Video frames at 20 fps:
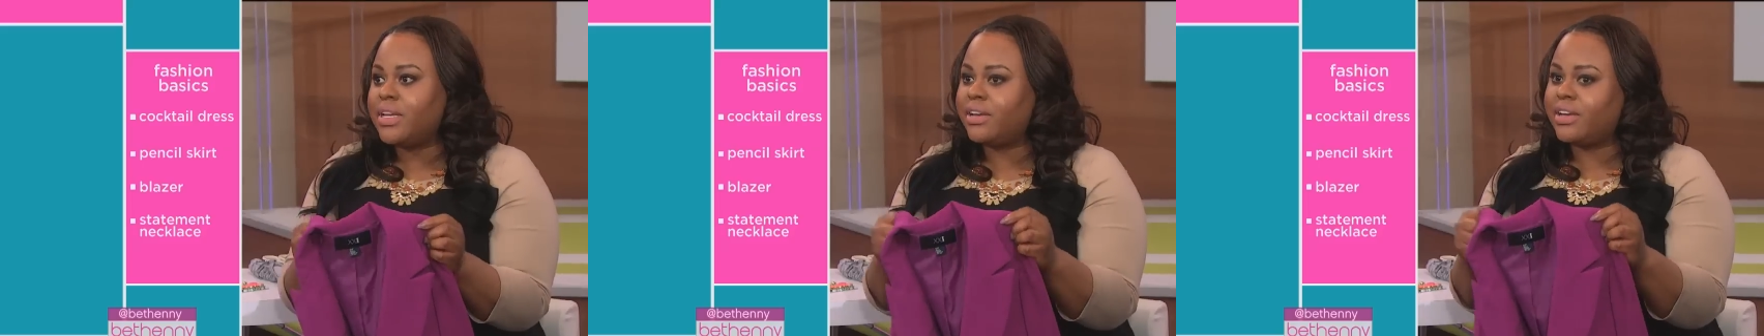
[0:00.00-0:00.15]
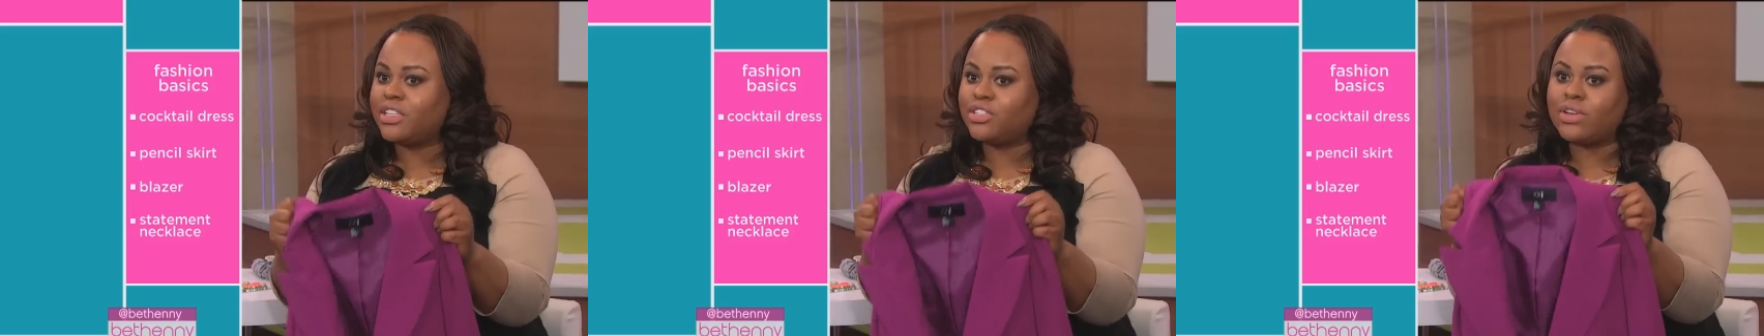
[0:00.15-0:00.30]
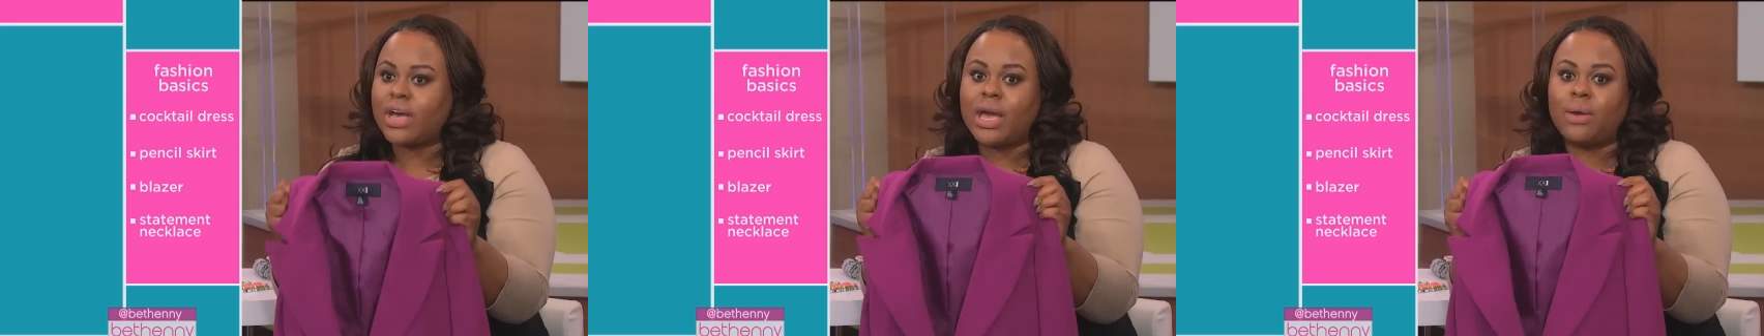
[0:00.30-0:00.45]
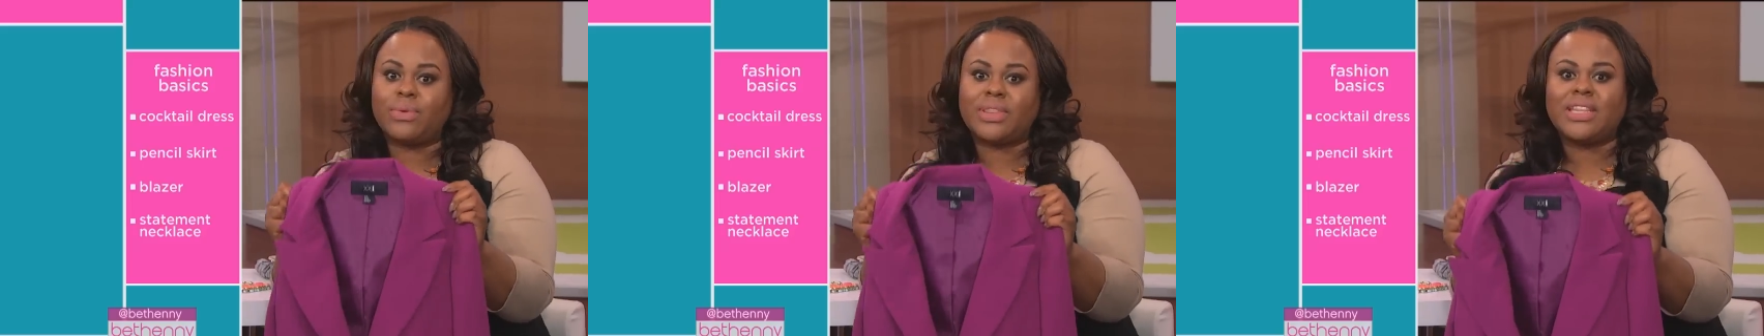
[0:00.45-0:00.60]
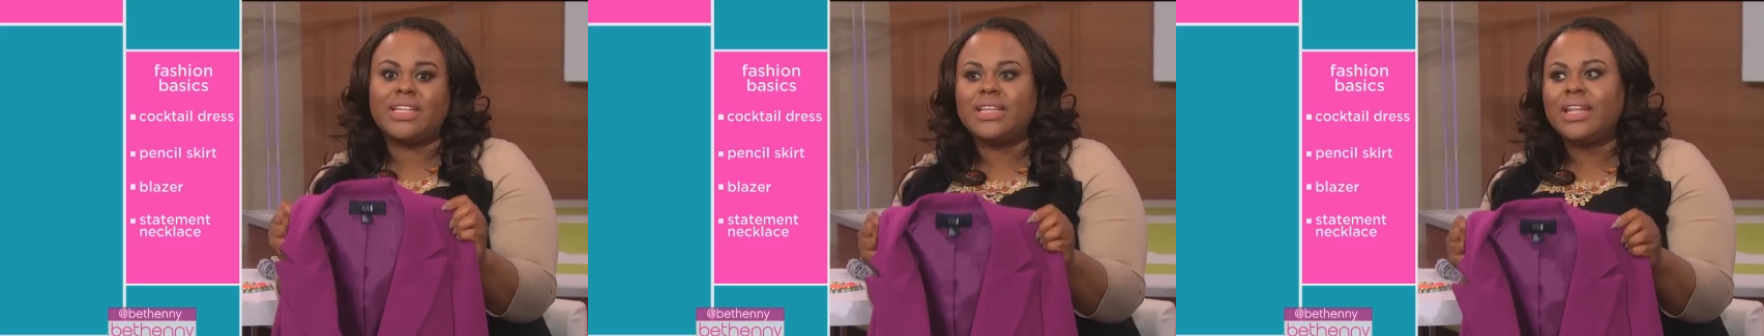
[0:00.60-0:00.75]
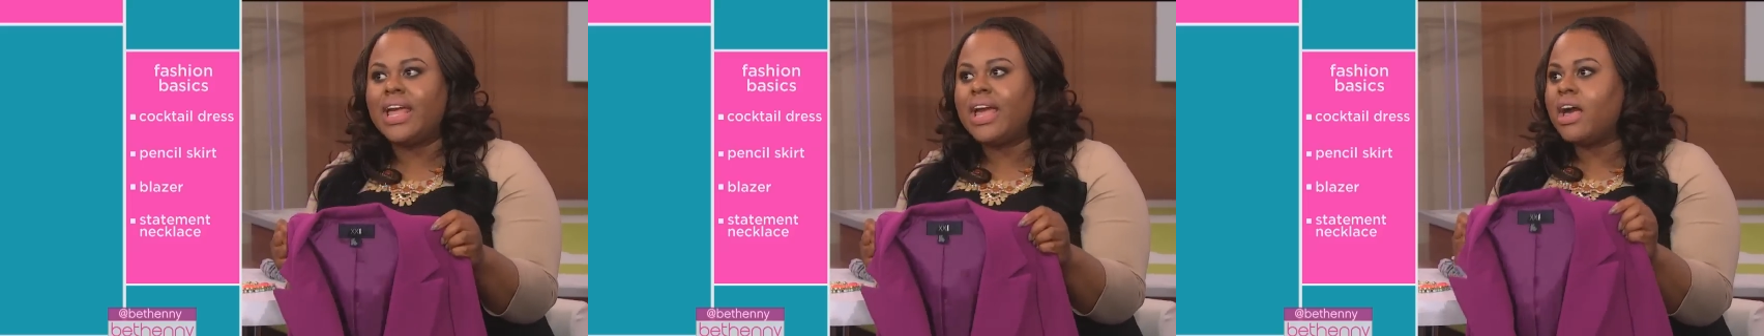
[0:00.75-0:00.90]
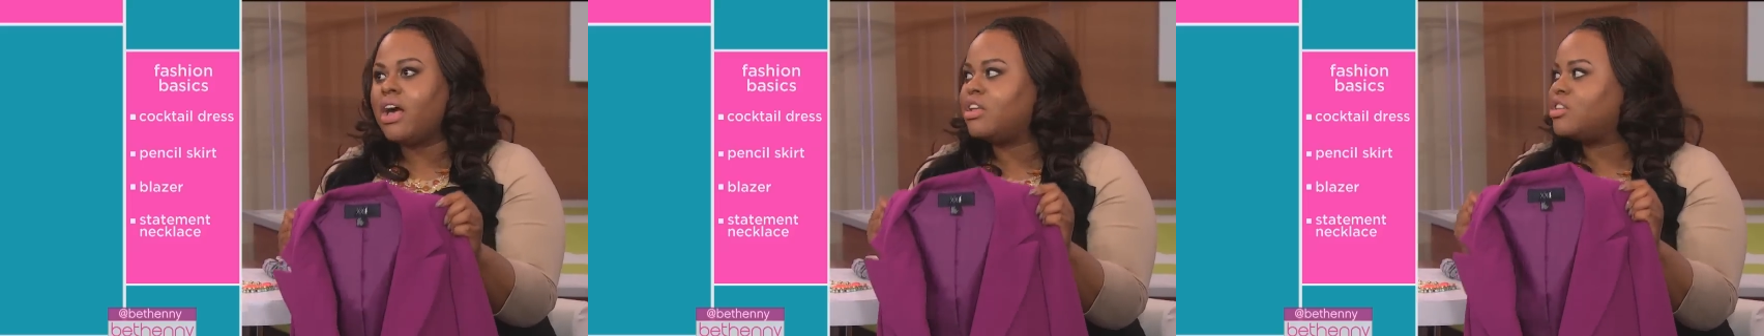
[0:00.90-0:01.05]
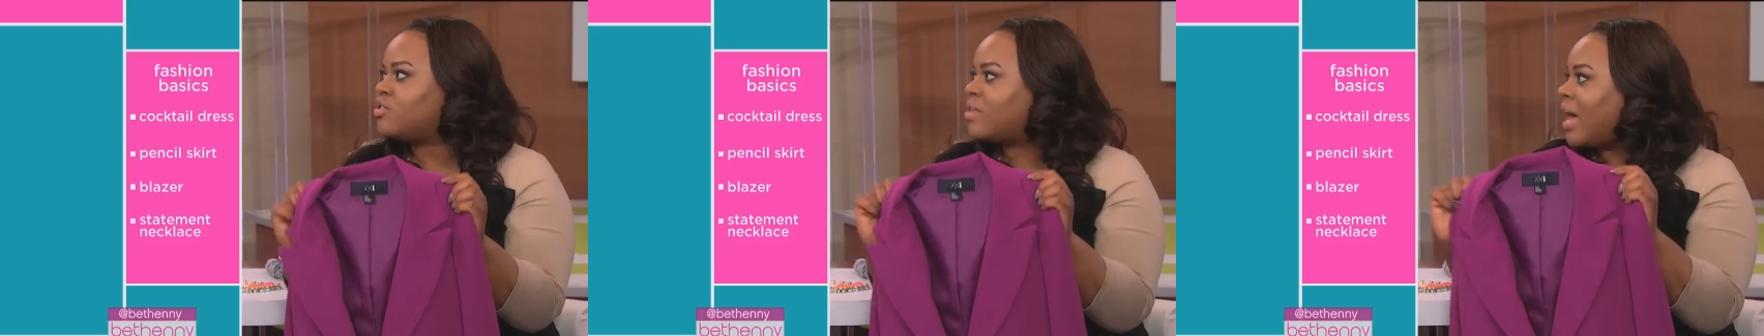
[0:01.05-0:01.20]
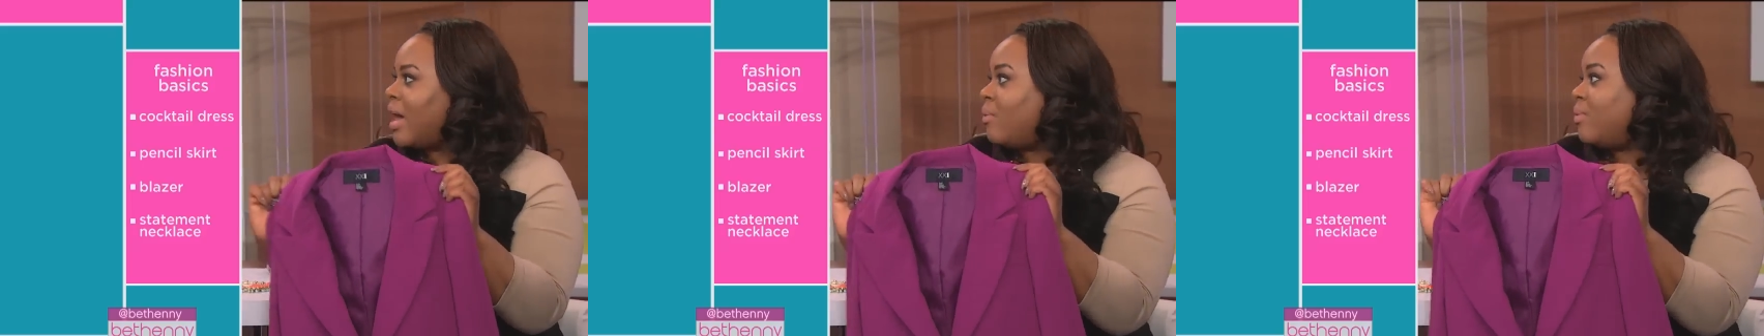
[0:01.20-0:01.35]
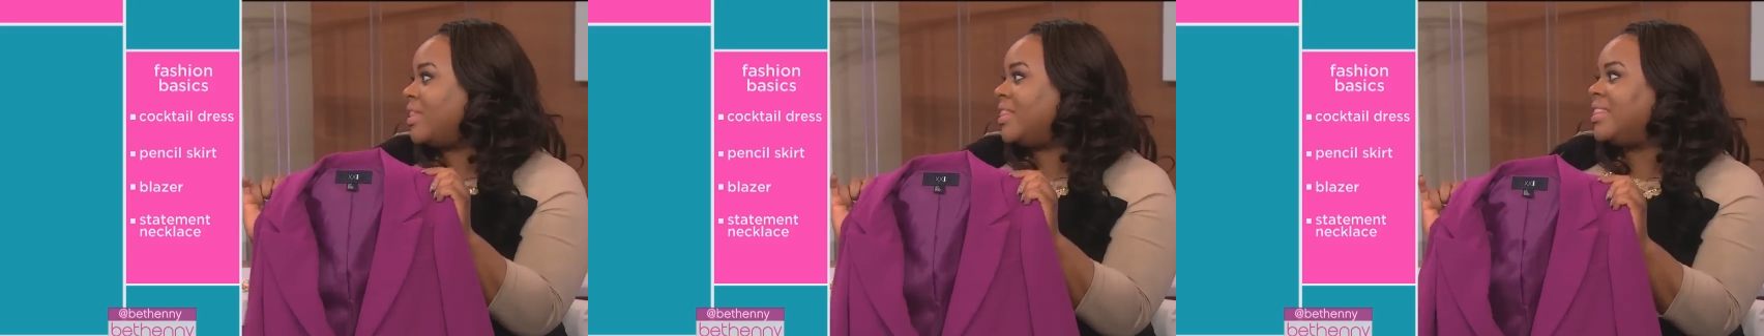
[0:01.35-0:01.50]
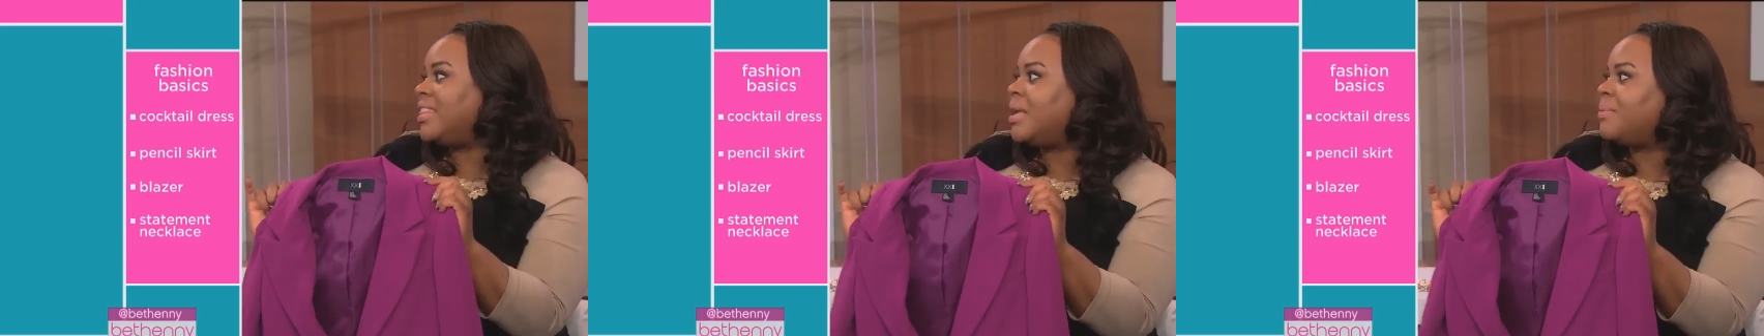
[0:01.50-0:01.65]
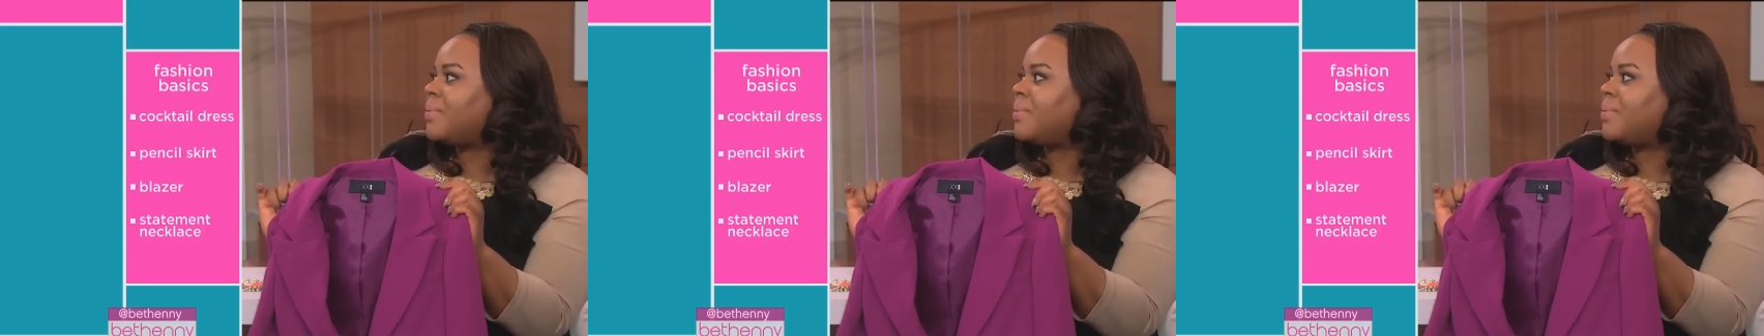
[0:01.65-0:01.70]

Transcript: you can try it with the nail, try it with